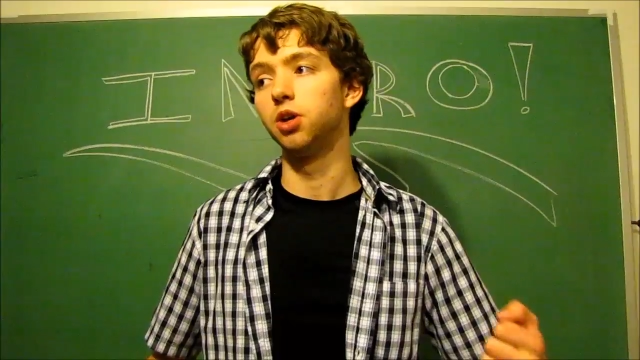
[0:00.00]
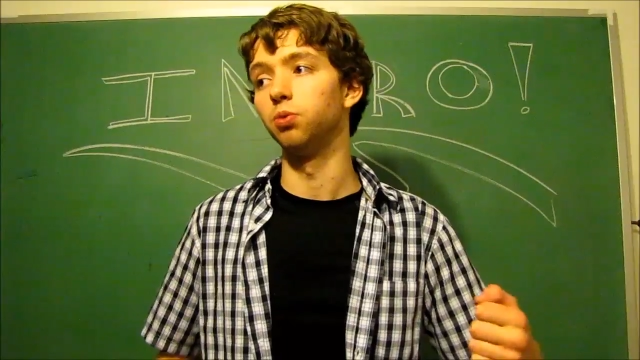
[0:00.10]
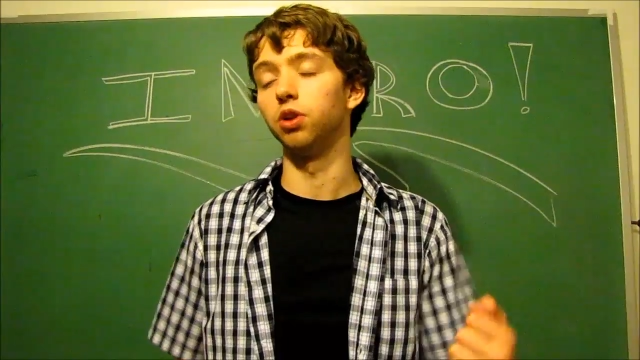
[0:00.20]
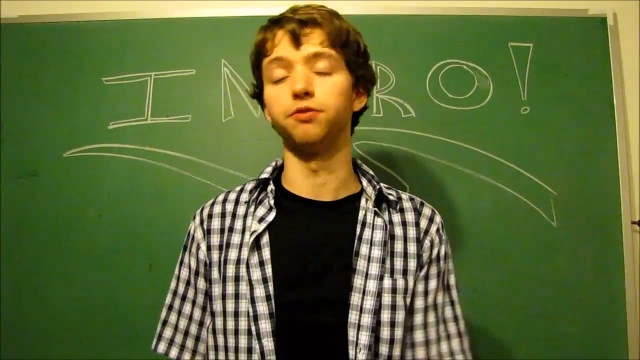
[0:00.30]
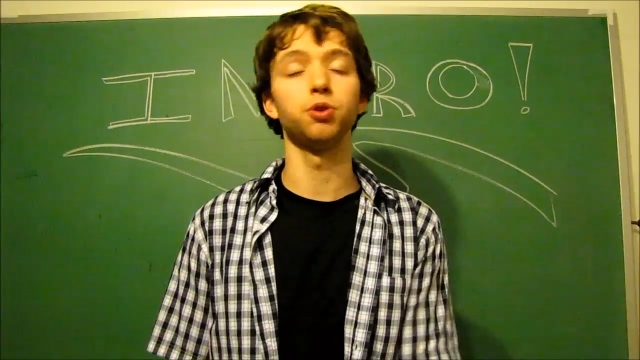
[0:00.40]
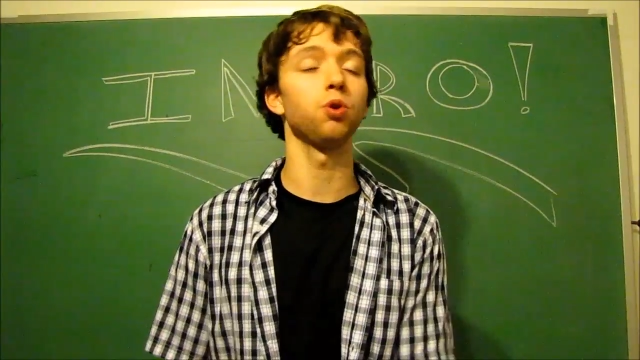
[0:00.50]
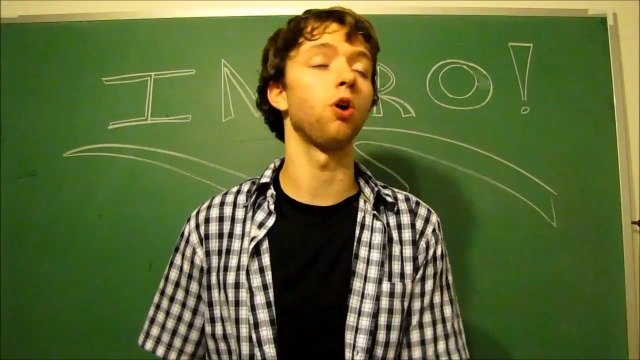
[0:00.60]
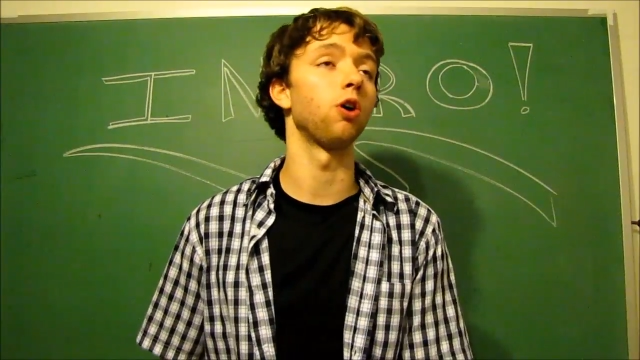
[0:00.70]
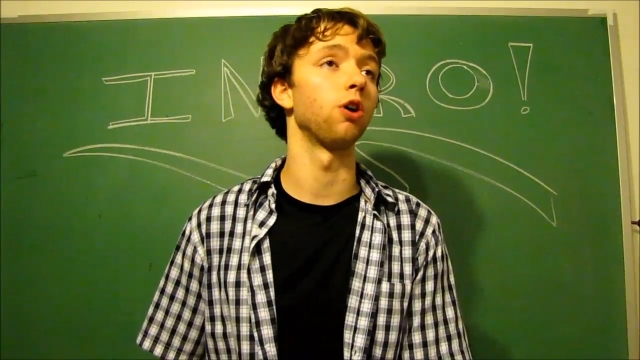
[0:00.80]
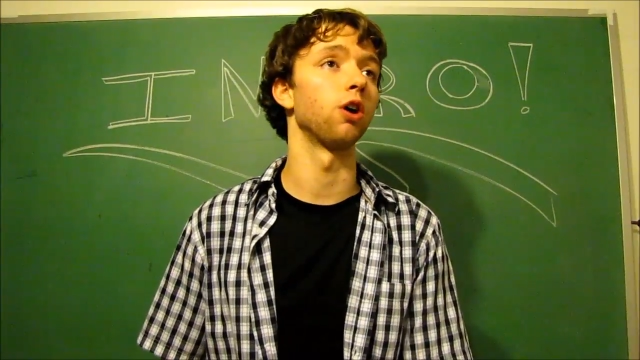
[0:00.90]
Well, if you
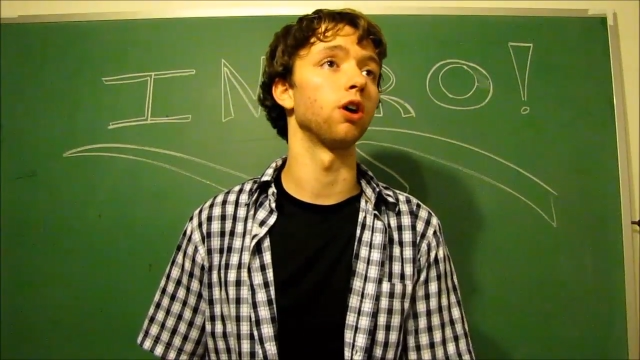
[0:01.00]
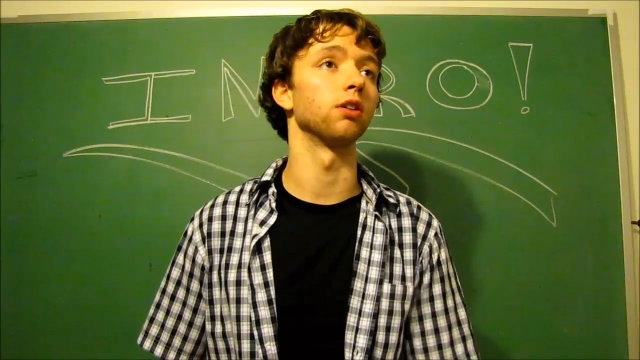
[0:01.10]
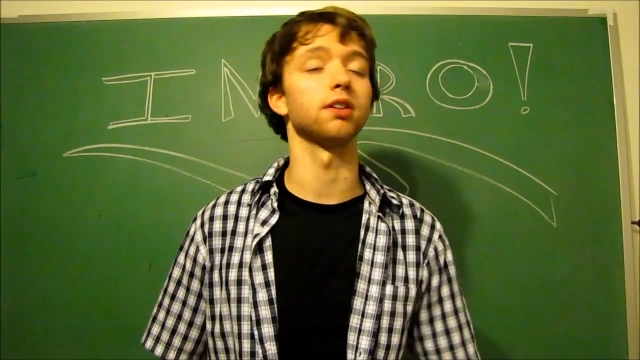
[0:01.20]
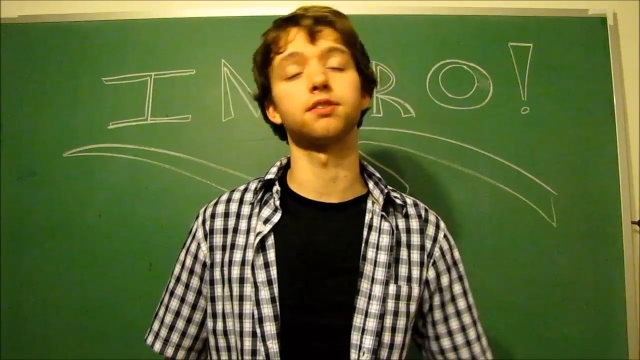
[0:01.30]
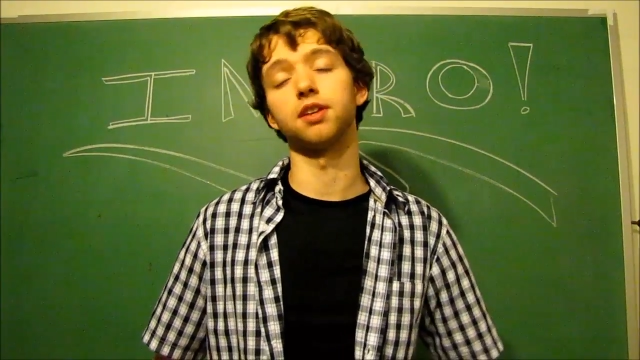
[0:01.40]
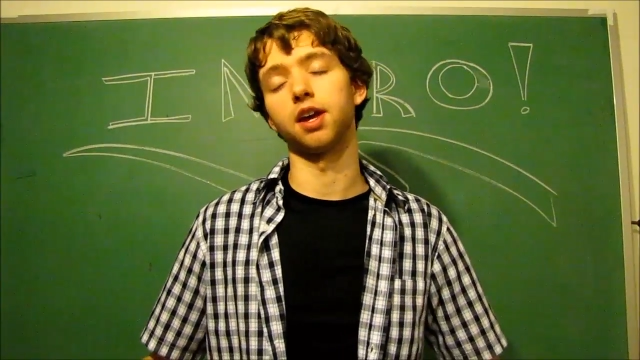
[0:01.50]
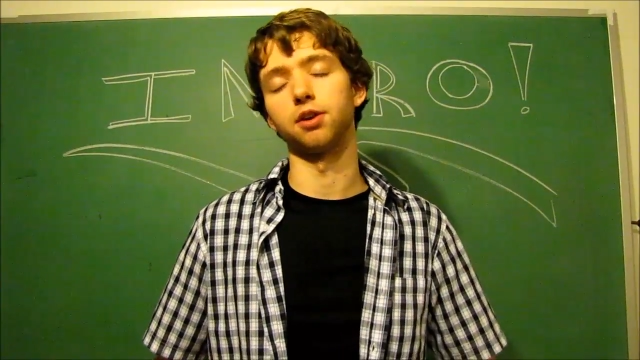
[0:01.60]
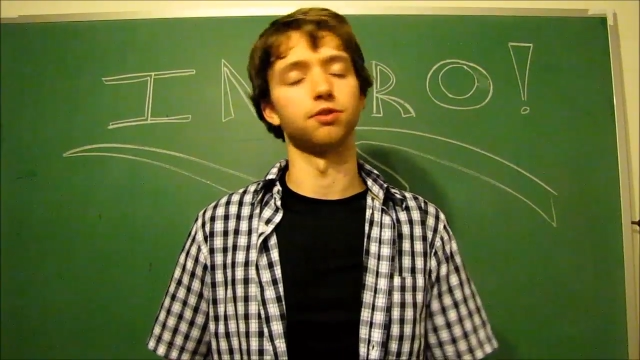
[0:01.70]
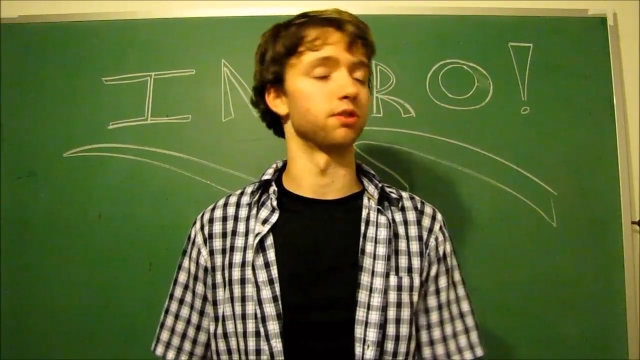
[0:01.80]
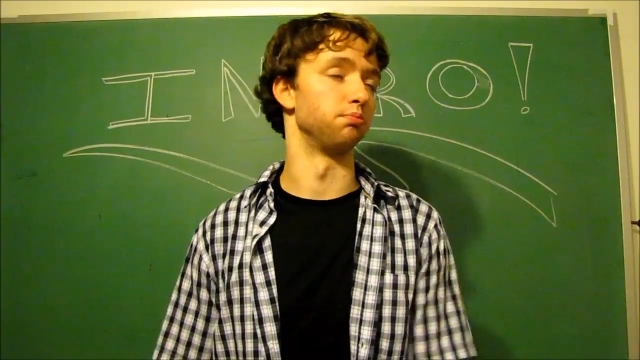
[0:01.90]
are, let's say
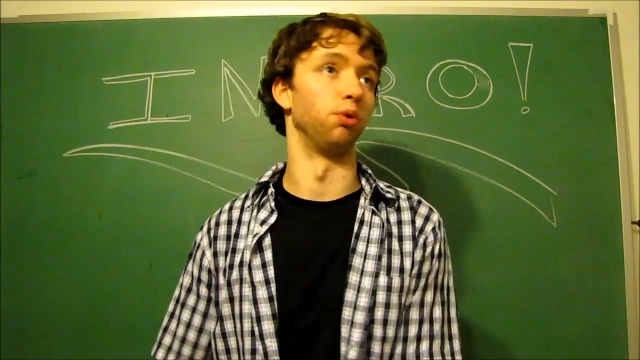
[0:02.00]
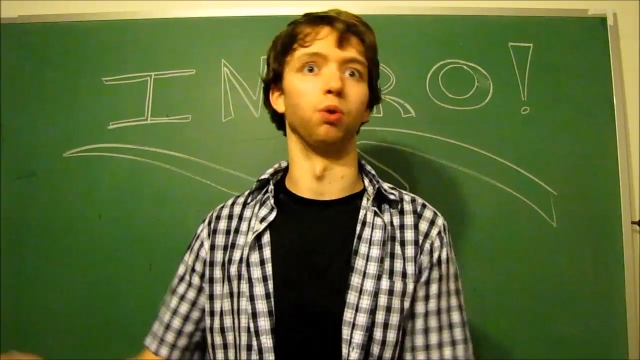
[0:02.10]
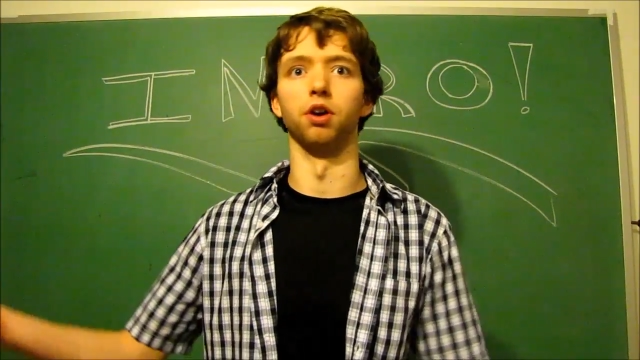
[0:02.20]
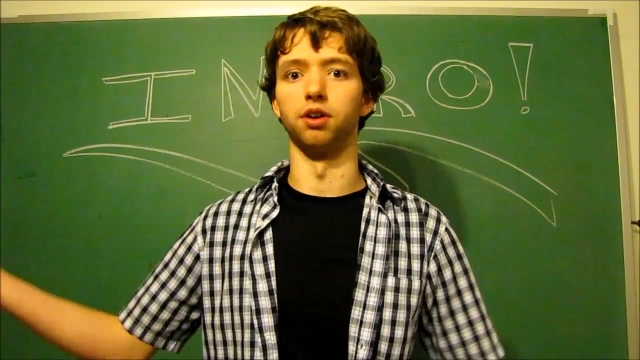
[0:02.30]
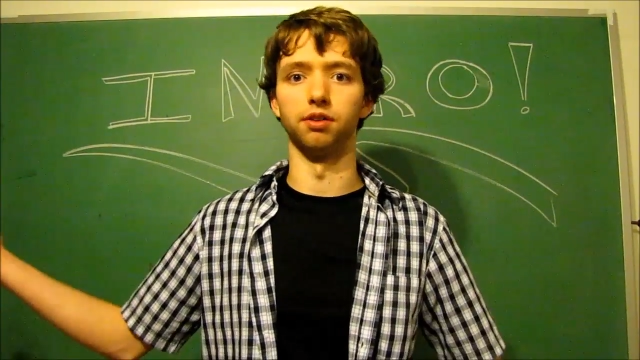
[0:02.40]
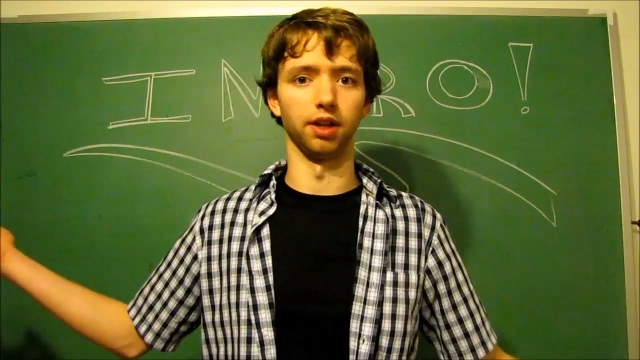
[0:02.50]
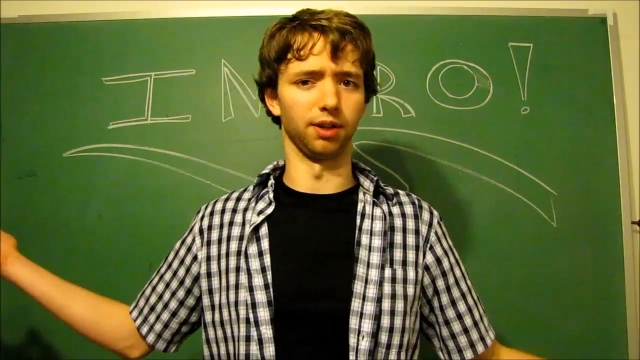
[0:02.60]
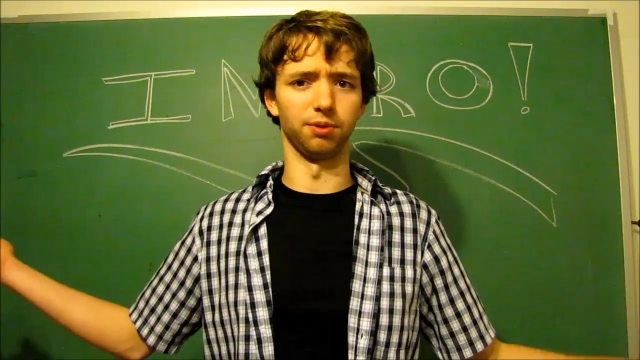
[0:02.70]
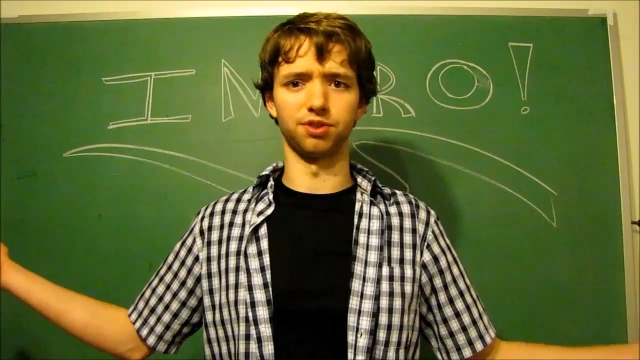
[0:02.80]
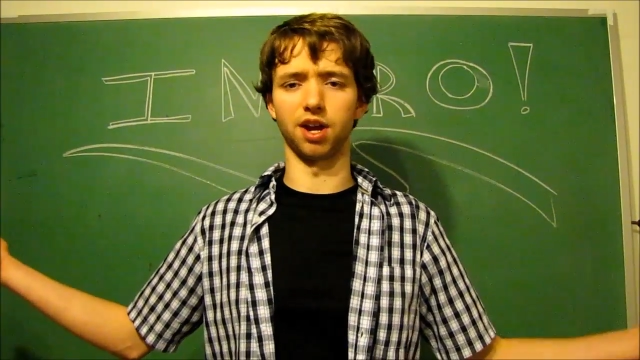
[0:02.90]
you're just bored,
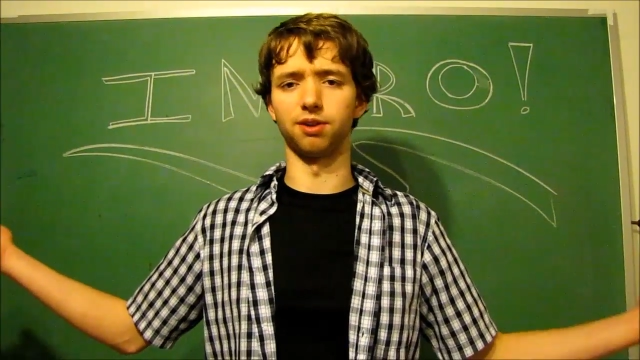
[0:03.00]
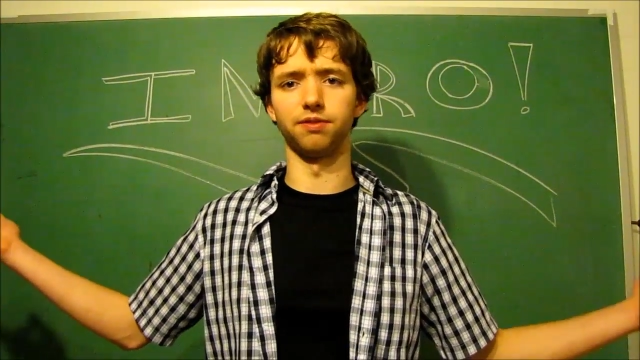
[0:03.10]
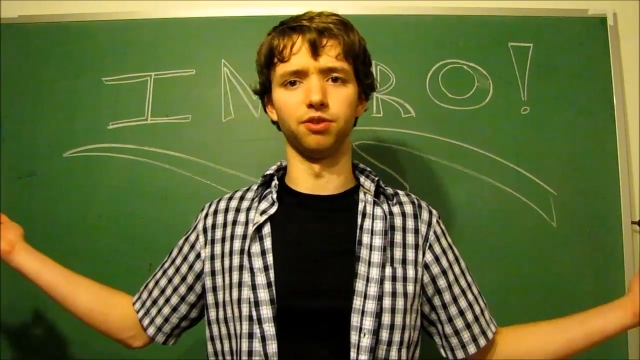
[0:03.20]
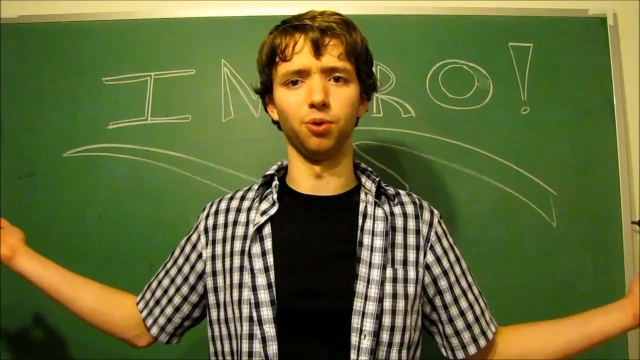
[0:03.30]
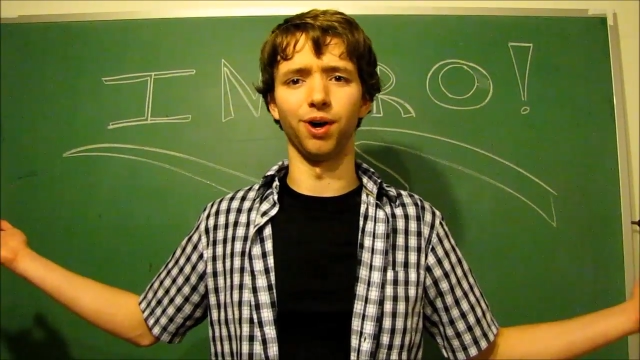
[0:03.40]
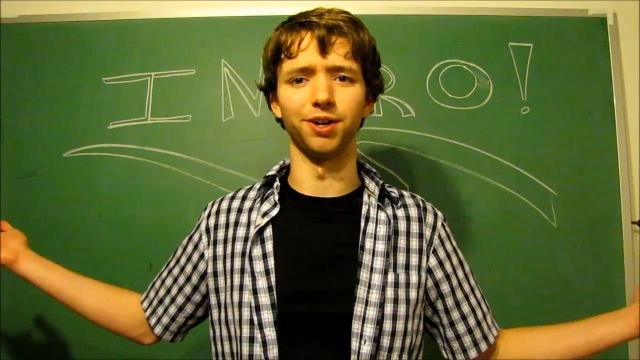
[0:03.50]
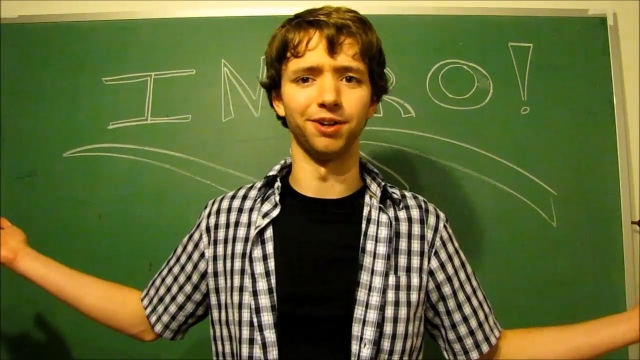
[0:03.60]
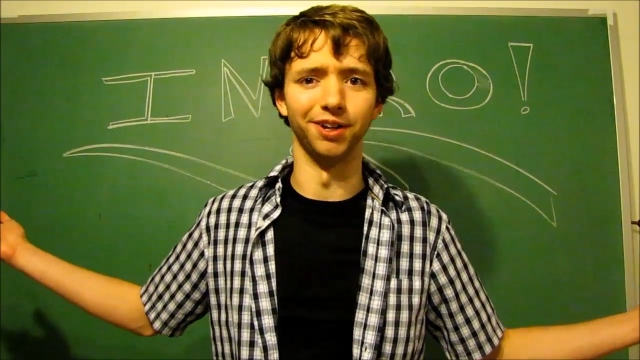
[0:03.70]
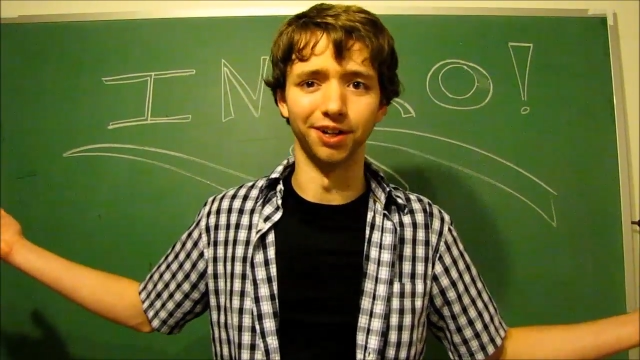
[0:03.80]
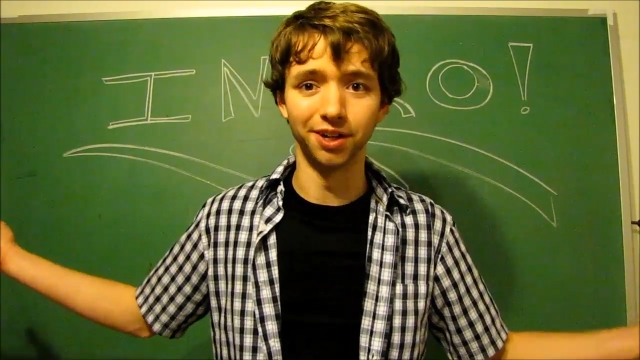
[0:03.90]
like which I don't even know why you're
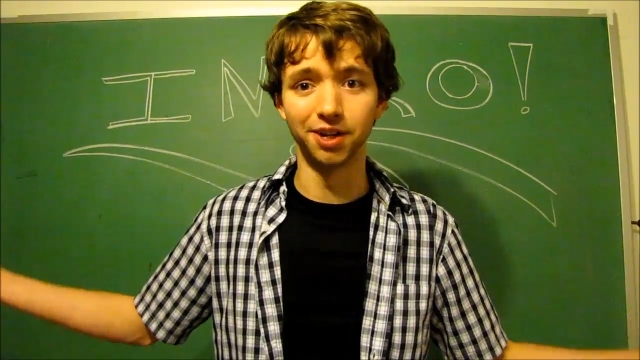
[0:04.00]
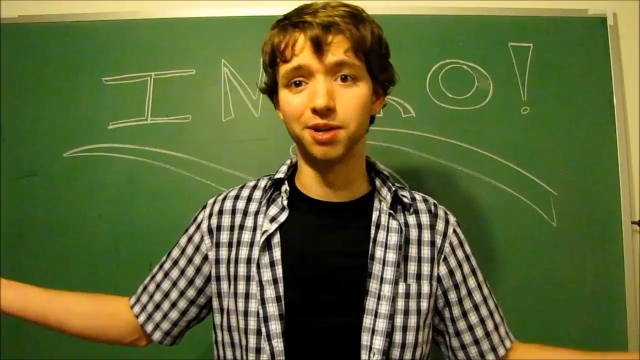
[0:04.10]
here,